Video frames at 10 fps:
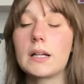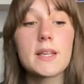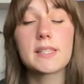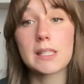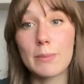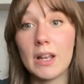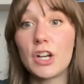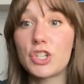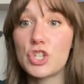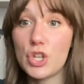
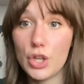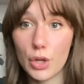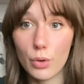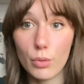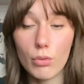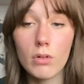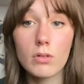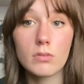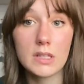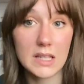similar to you
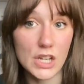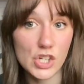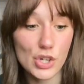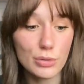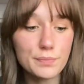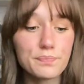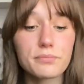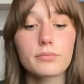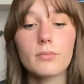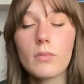skin tone,
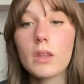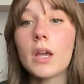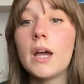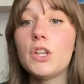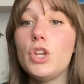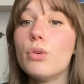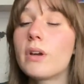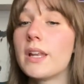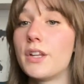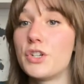and you
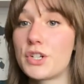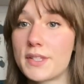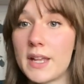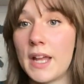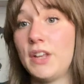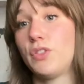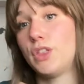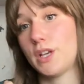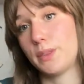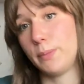can understand if
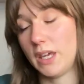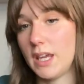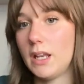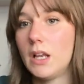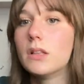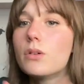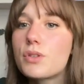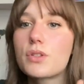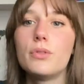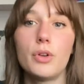that bikini
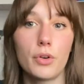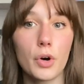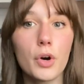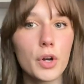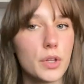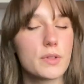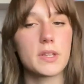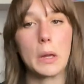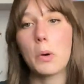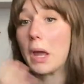looks good on her. You
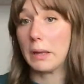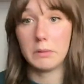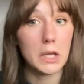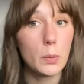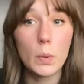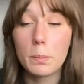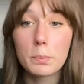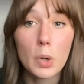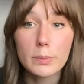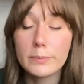say, "Okay, it would
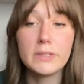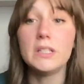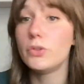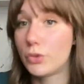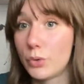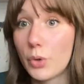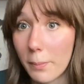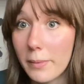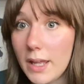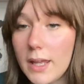probably look good on
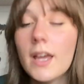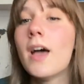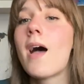me."